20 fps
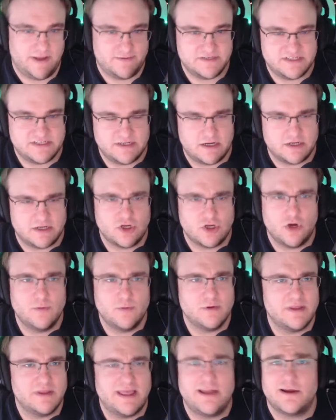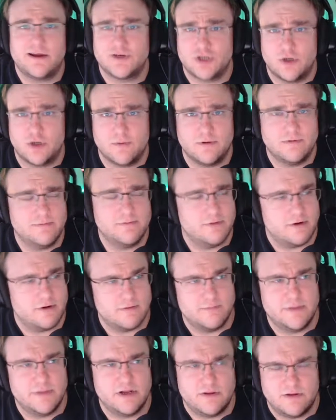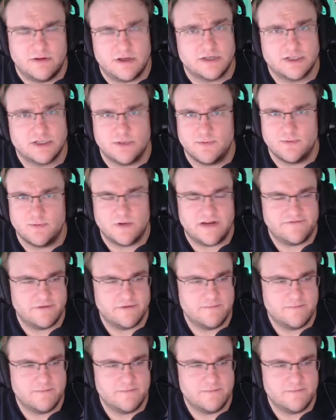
in October, late October or middle of October, whatever.